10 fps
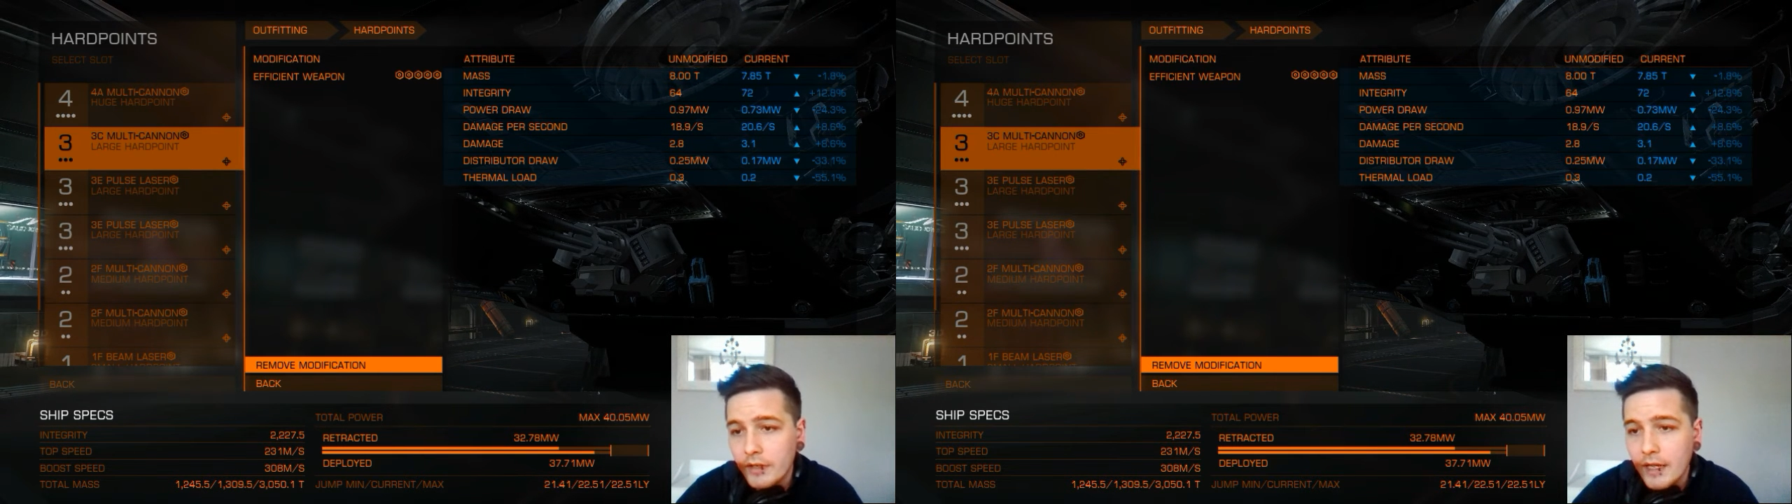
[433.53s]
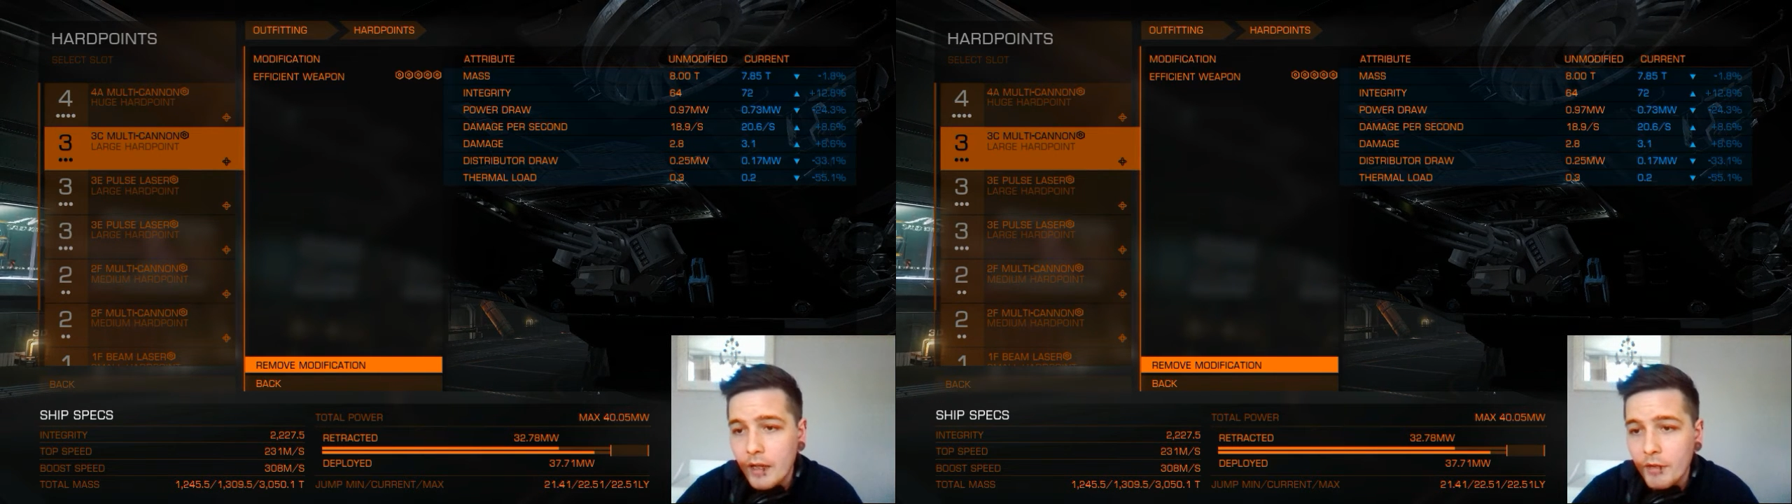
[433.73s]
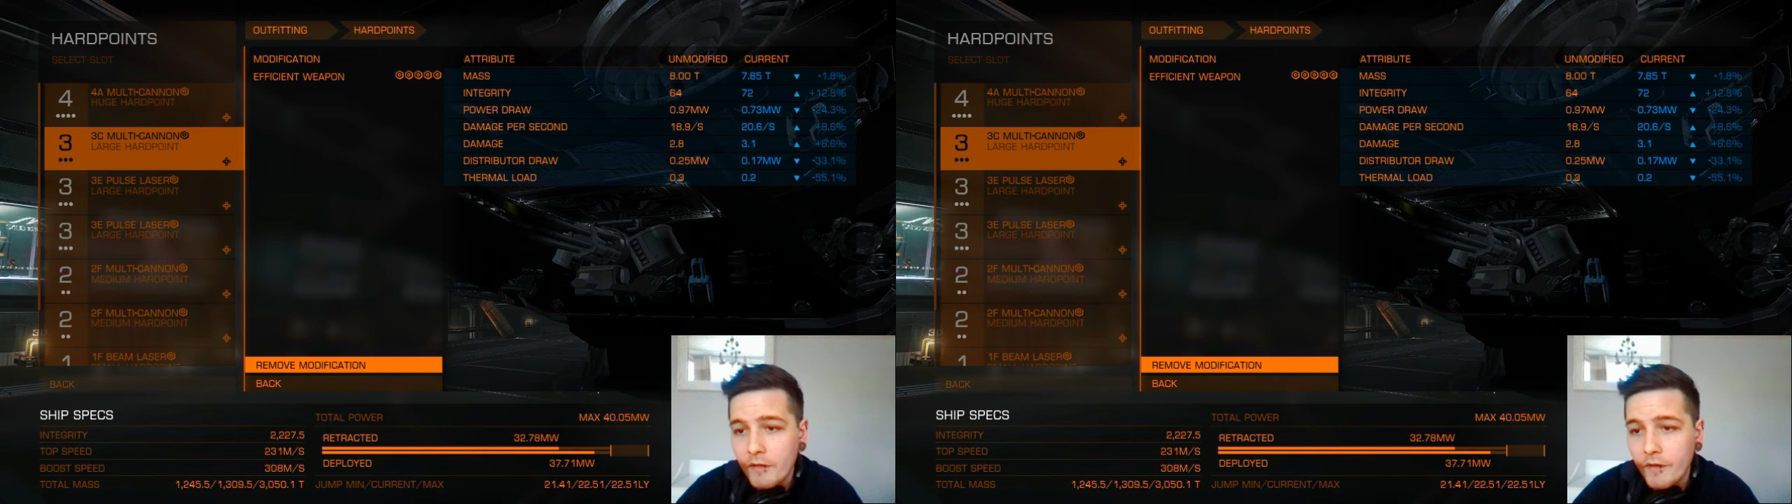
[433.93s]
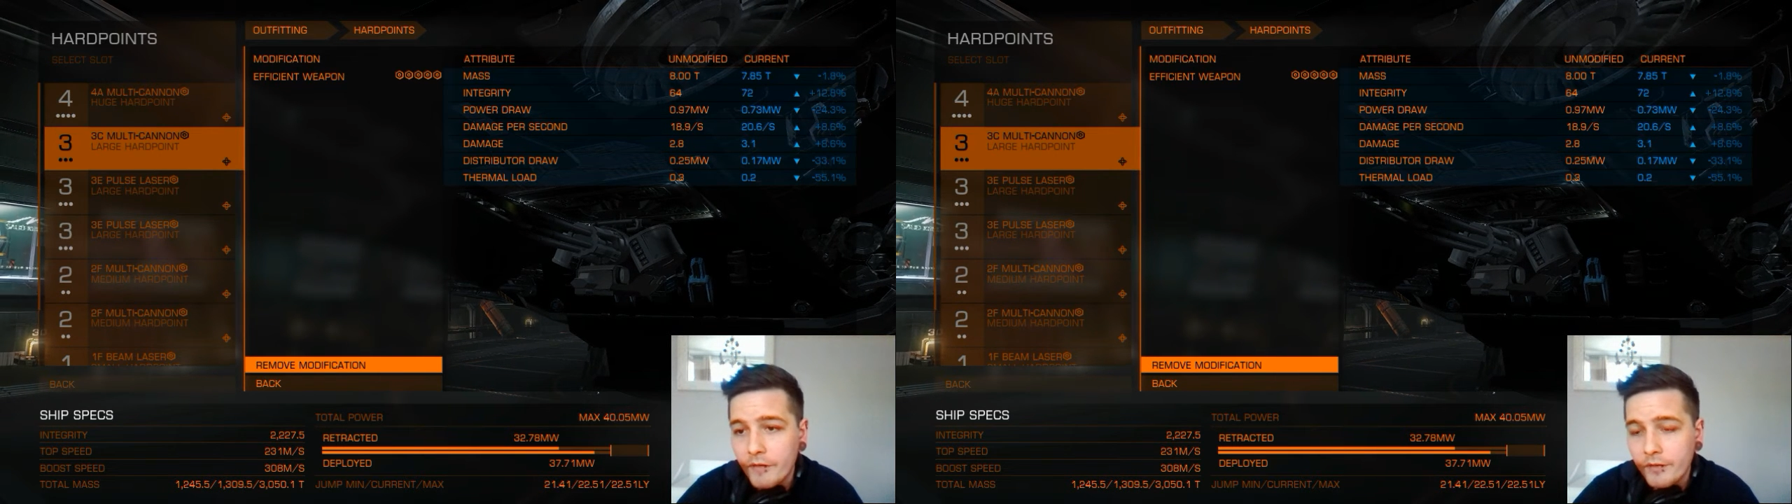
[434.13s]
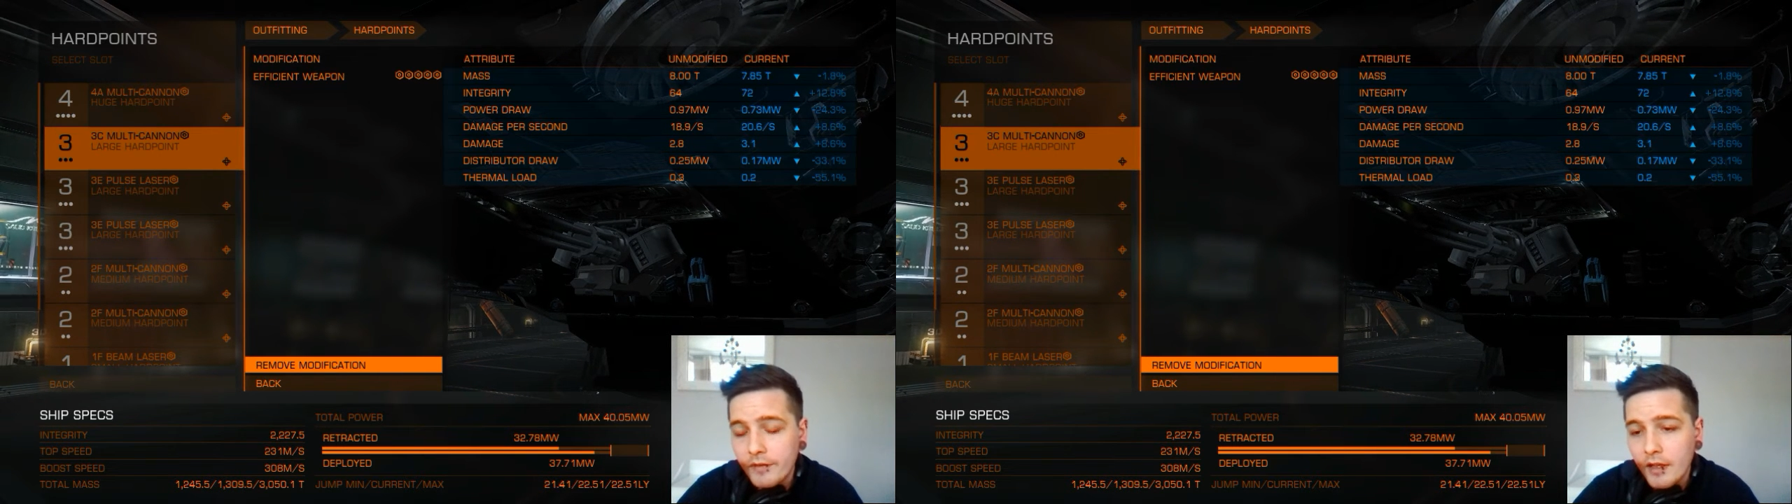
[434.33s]
down by
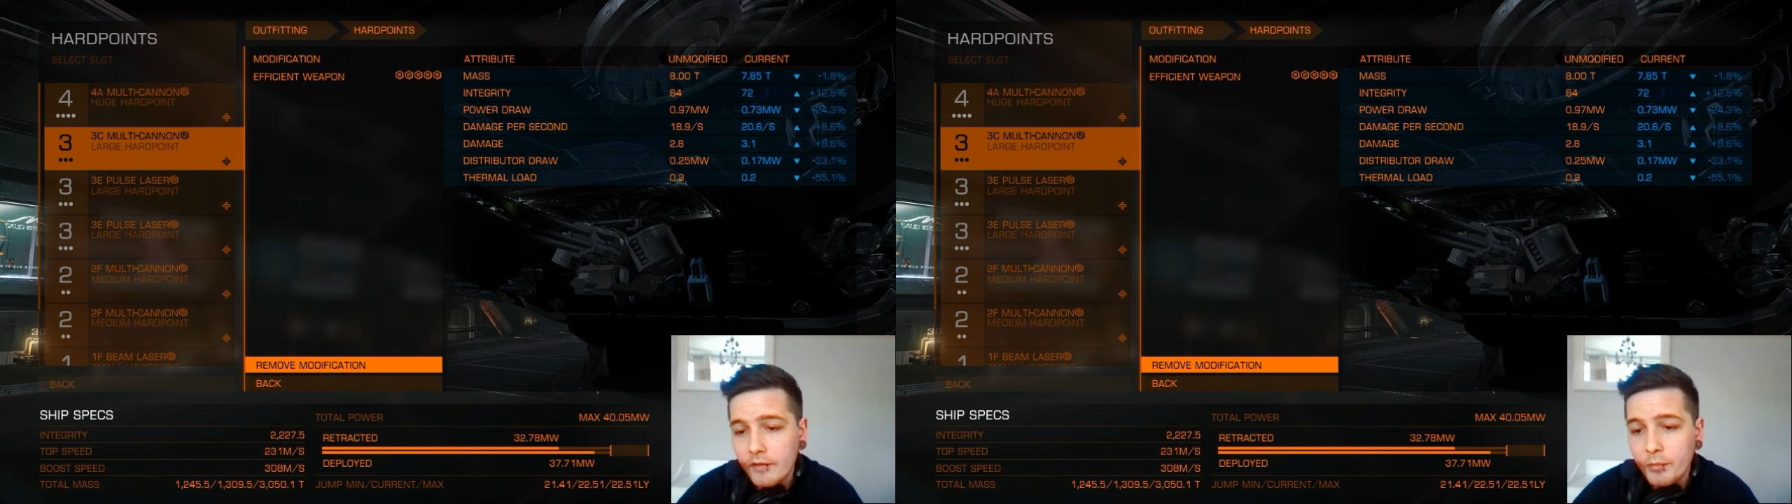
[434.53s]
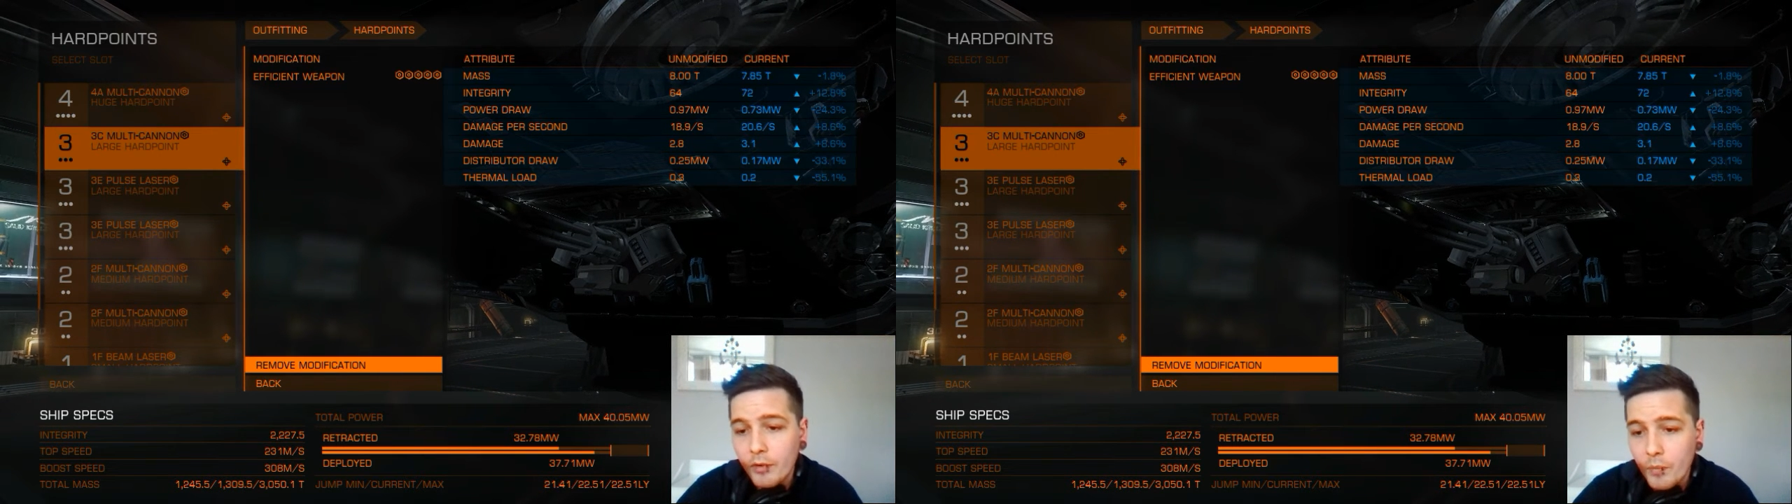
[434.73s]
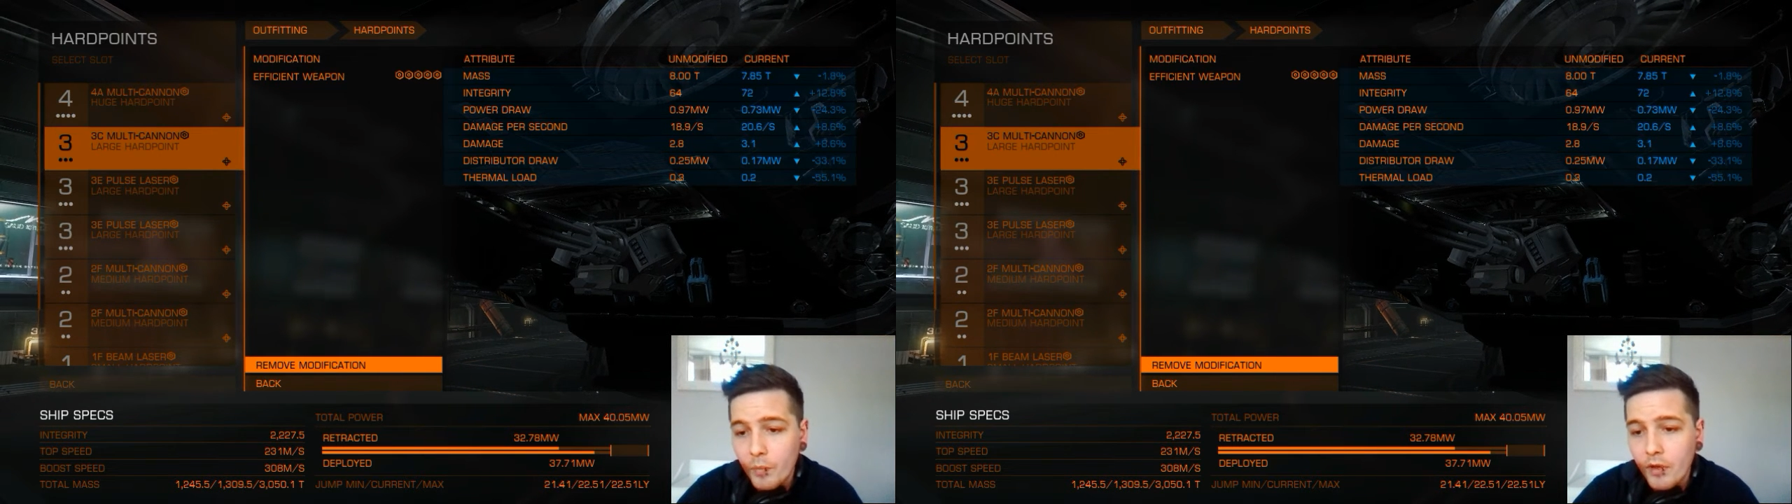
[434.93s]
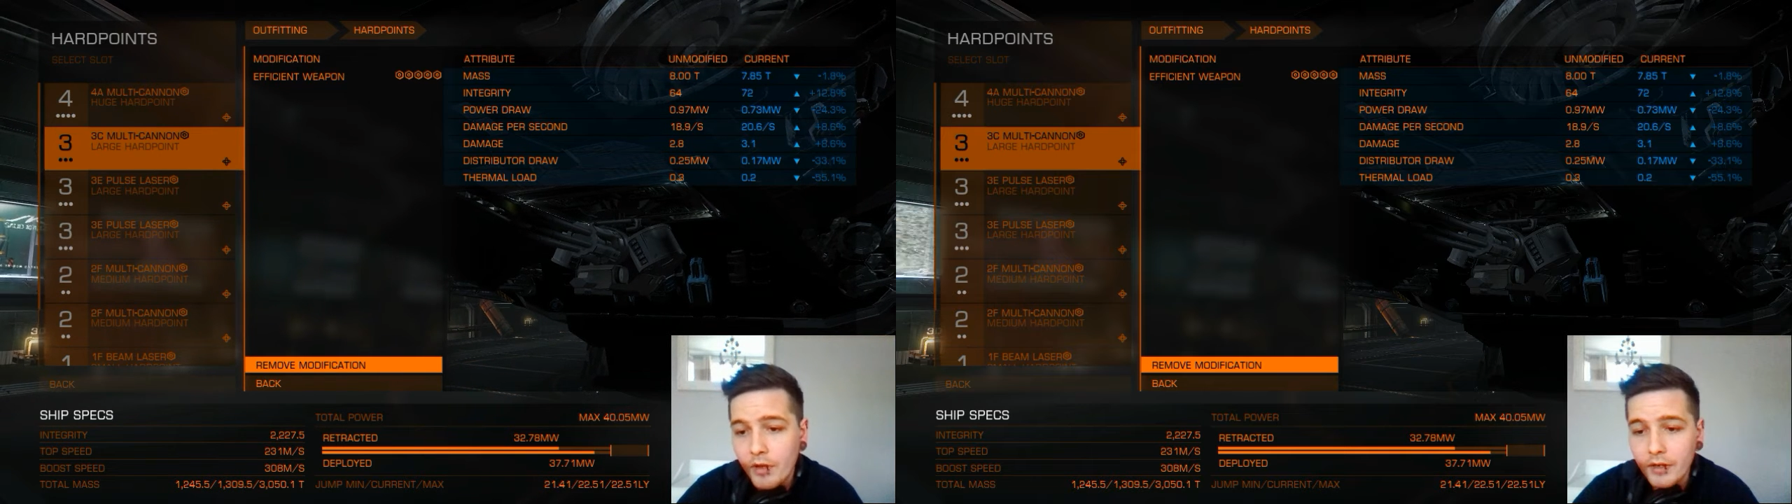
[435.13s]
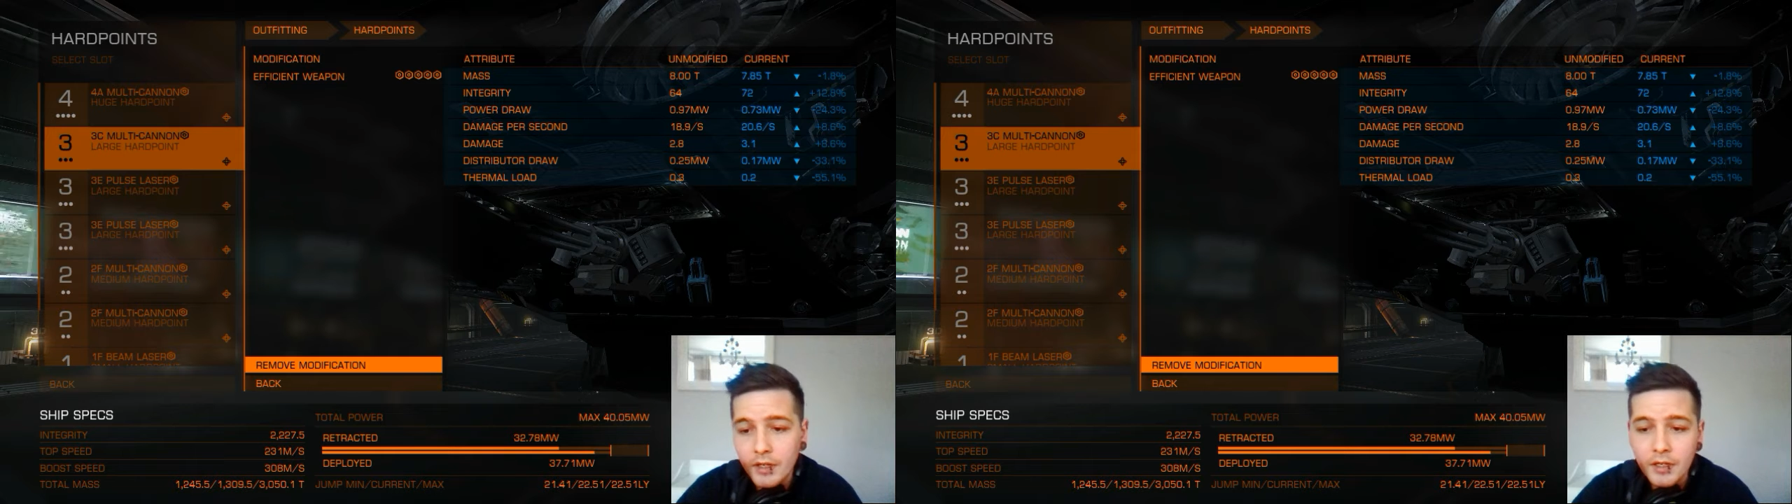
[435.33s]
55.1.